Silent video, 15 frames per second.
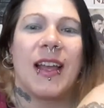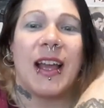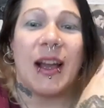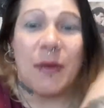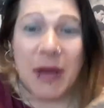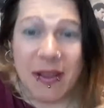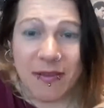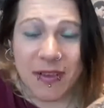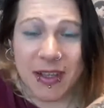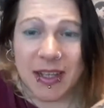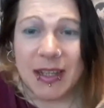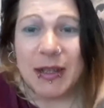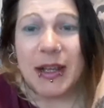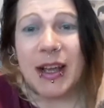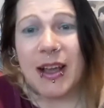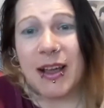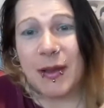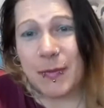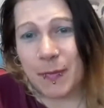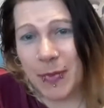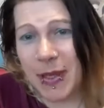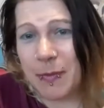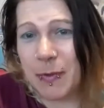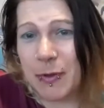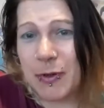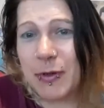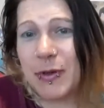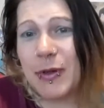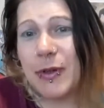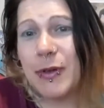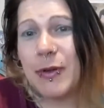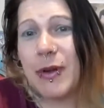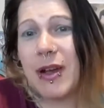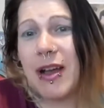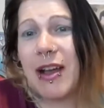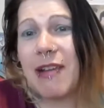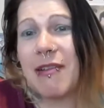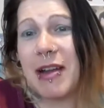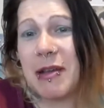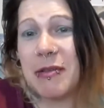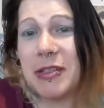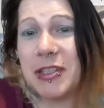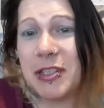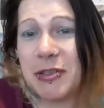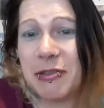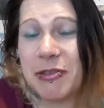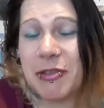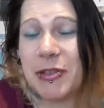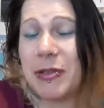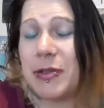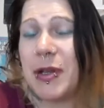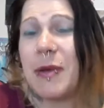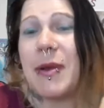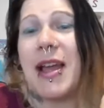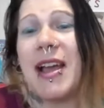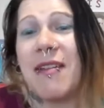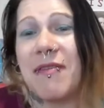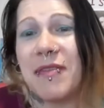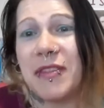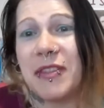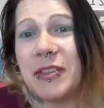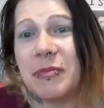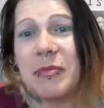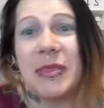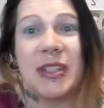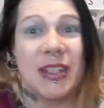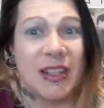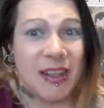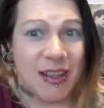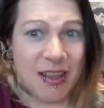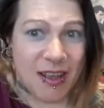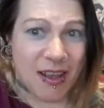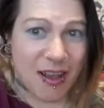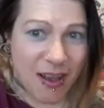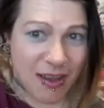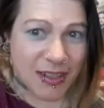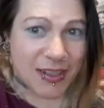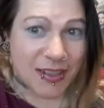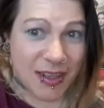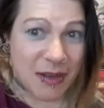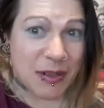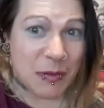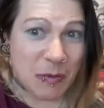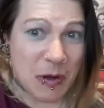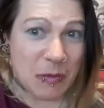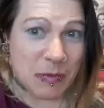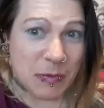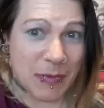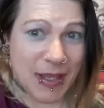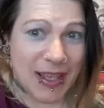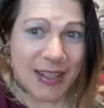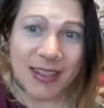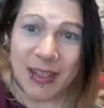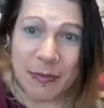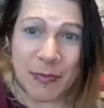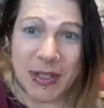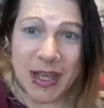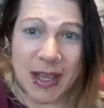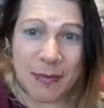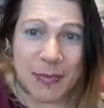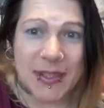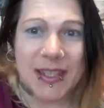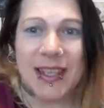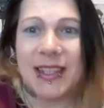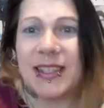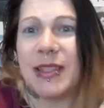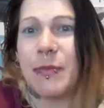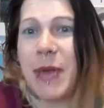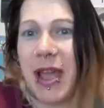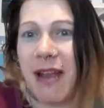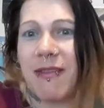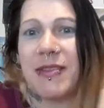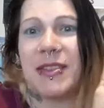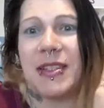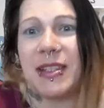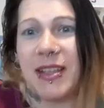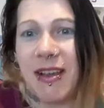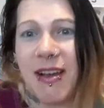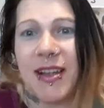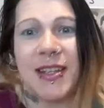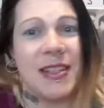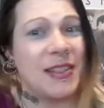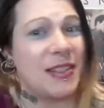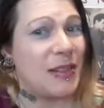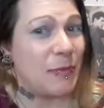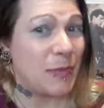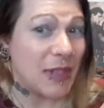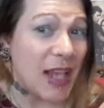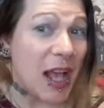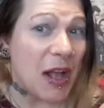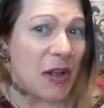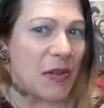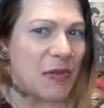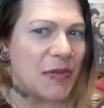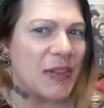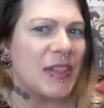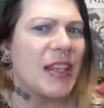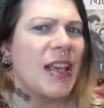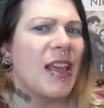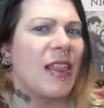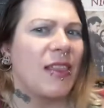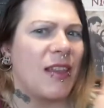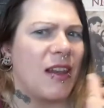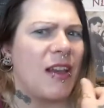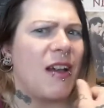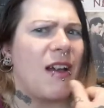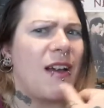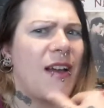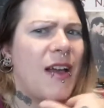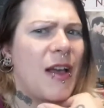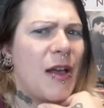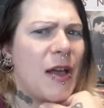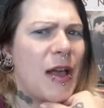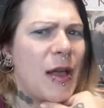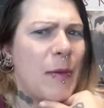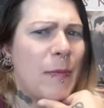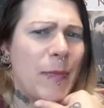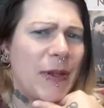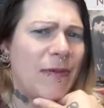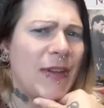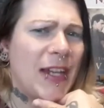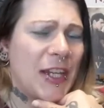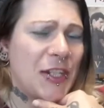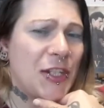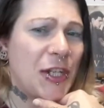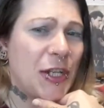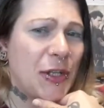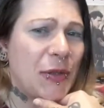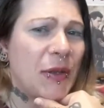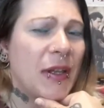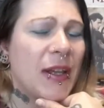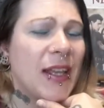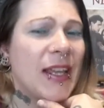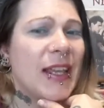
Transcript: However, people who are around children who don't have them aren't the only problem here. Sometimes it's the parents and guardians themselves that are a bit of an issue.